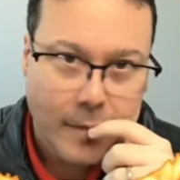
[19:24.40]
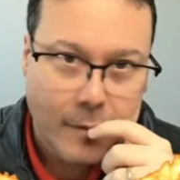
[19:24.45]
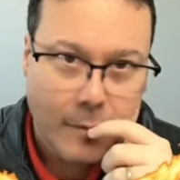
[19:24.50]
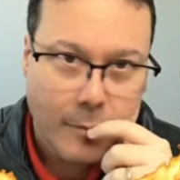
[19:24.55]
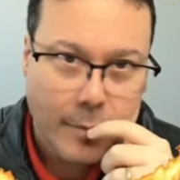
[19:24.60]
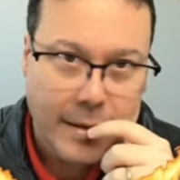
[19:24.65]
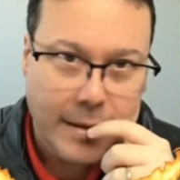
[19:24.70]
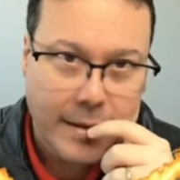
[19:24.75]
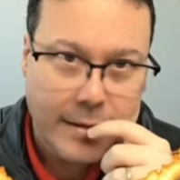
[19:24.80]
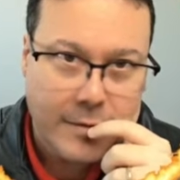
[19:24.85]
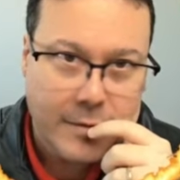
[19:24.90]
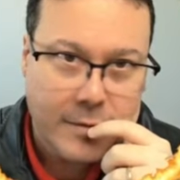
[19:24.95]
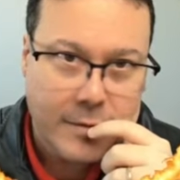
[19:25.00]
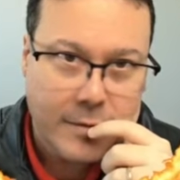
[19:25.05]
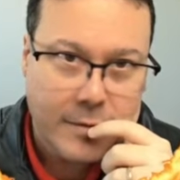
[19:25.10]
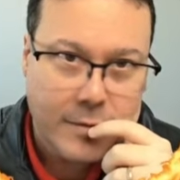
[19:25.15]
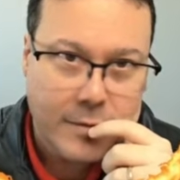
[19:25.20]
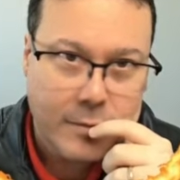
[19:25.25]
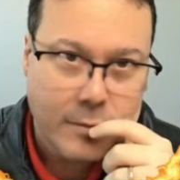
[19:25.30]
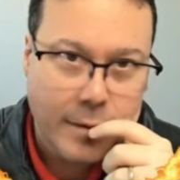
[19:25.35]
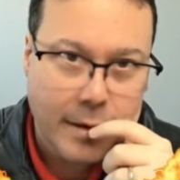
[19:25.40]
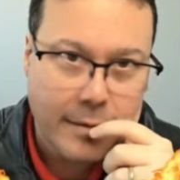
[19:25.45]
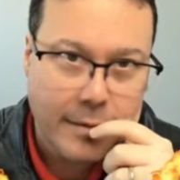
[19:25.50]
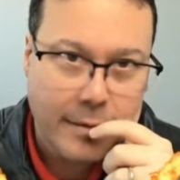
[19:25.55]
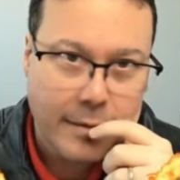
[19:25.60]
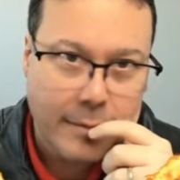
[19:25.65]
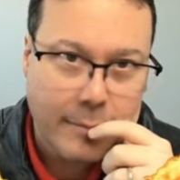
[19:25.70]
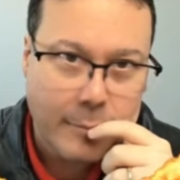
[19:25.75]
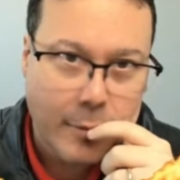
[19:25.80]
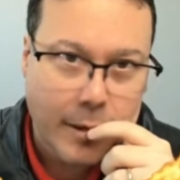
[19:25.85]
We need to destroy
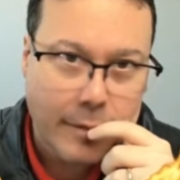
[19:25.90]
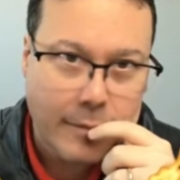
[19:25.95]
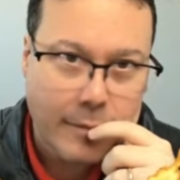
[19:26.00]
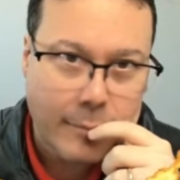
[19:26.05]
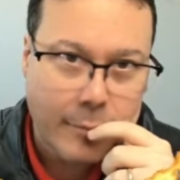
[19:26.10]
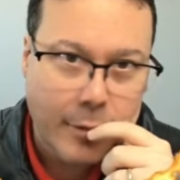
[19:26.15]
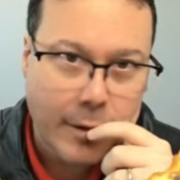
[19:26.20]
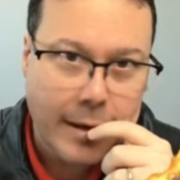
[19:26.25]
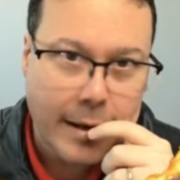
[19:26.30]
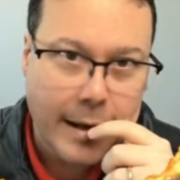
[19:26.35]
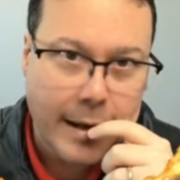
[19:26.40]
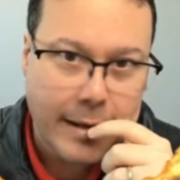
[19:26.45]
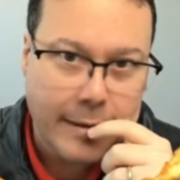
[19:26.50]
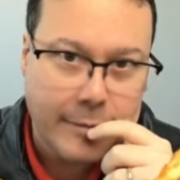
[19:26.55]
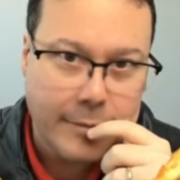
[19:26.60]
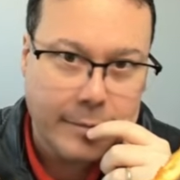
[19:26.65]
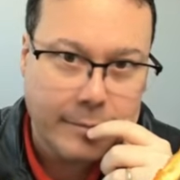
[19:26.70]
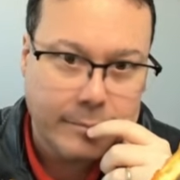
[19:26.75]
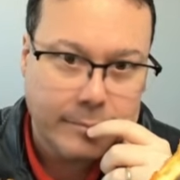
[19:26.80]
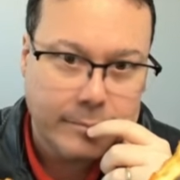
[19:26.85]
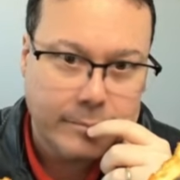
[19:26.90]
their Mossborn Hydra.